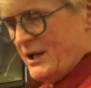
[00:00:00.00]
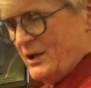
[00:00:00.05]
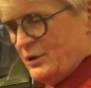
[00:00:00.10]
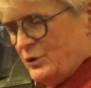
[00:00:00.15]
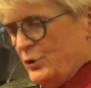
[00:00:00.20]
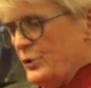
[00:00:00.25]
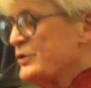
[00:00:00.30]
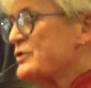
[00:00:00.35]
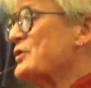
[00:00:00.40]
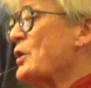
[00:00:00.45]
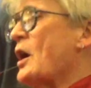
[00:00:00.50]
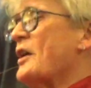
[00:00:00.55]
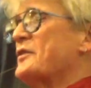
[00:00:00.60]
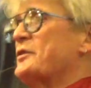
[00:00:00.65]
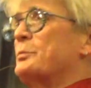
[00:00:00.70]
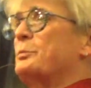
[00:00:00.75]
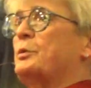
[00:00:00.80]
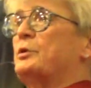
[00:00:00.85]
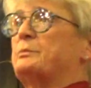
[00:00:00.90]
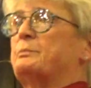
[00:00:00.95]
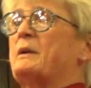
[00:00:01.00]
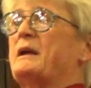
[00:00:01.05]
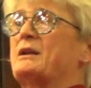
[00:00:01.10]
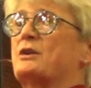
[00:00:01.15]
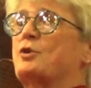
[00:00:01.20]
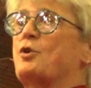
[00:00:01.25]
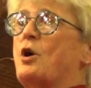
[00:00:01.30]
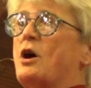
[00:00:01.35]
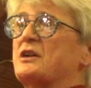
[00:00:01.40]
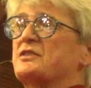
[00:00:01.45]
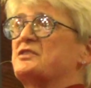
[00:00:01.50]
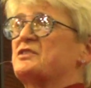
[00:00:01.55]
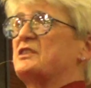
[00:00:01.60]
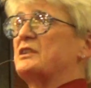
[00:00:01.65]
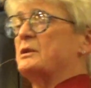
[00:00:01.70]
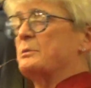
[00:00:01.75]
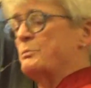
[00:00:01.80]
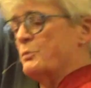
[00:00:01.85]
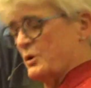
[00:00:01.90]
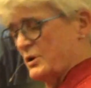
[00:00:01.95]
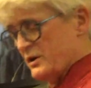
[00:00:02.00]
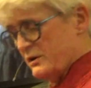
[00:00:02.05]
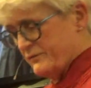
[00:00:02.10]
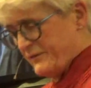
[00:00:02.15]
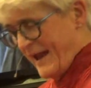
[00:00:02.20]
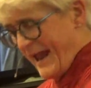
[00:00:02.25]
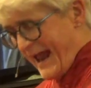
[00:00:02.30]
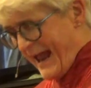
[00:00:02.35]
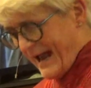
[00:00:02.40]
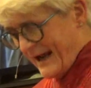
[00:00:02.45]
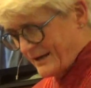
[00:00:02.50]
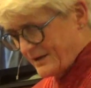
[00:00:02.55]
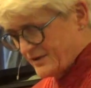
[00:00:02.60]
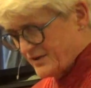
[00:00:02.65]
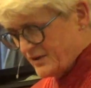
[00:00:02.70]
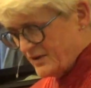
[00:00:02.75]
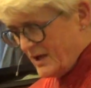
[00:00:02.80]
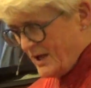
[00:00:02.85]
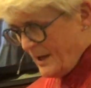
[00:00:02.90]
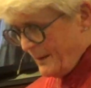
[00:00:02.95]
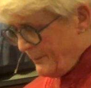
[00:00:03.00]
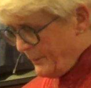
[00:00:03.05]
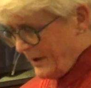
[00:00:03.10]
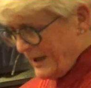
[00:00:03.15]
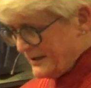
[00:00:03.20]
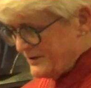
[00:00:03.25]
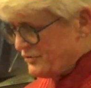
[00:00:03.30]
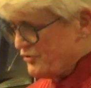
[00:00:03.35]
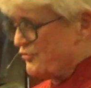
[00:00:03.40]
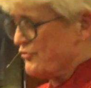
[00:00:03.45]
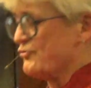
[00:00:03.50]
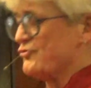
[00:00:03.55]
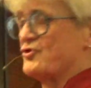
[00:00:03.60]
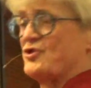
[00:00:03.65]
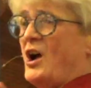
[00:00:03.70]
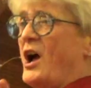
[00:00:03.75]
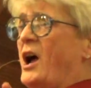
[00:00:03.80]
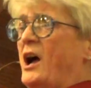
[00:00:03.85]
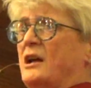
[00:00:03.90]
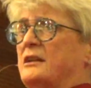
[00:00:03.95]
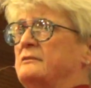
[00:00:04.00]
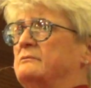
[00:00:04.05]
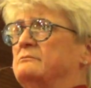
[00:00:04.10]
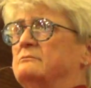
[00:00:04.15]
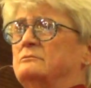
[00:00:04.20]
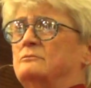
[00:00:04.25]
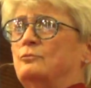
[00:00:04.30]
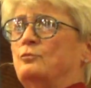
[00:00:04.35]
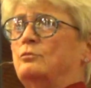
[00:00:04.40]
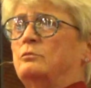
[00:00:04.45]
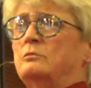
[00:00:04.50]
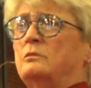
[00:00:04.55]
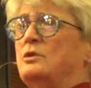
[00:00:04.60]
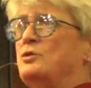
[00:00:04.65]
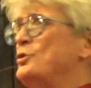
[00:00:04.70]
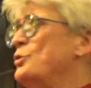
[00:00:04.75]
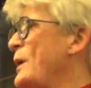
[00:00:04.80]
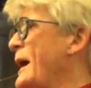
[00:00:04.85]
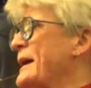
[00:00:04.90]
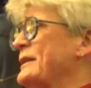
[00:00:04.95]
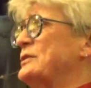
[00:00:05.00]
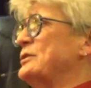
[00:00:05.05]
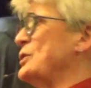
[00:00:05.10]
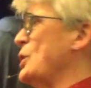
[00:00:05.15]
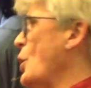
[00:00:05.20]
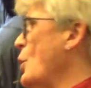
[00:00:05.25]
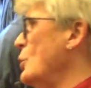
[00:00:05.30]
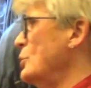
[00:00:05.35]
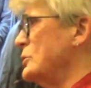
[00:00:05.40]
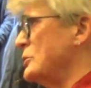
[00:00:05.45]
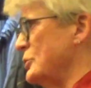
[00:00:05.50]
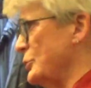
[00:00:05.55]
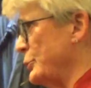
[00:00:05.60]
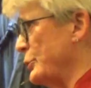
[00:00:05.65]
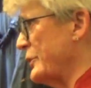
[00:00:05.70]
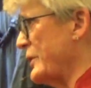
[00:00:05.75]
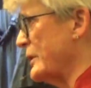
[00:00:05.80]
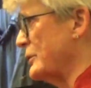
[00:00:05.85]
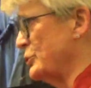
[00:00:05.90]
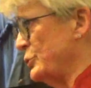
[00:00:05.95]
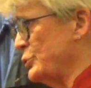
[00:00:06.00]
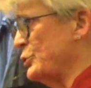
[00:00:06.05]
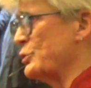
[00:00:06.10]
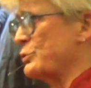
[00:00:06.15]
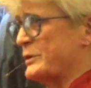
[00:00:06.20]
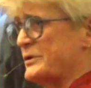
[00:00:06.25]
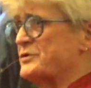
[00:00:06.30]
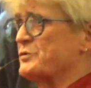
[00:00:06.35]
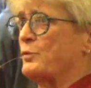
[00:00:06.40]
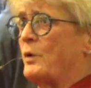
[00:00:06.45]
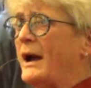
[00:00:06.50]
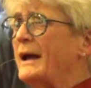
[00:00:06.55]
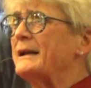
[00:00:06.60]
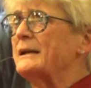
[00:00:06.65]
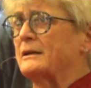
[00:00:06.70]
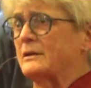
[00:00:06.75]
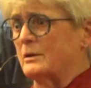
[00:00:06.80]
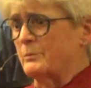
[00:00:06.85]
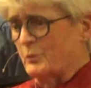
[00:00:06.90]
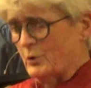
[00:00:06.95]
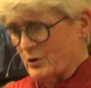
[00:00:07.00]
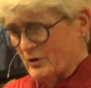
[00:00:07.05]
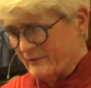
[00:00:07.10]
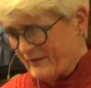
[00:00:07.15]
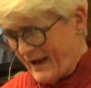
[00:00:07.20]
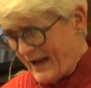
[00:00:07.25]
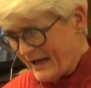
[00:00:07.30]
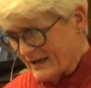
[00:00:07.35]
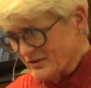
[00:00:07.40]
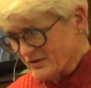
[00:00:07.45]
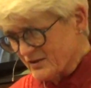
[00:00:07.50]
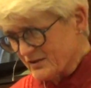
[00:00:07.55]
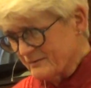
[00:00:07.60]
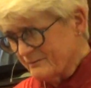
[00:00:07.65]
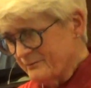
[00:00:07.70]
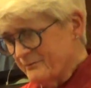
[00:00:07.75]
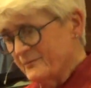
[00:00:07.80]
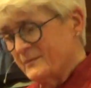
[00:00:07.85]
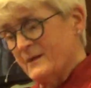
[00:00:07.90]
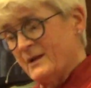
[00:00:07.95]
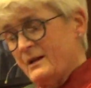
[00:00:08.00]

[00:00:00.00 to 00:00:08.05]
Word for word: Luke's author put Pentecost in the book of Acts, but John, who had no clue that Luke was writing the book of Acts,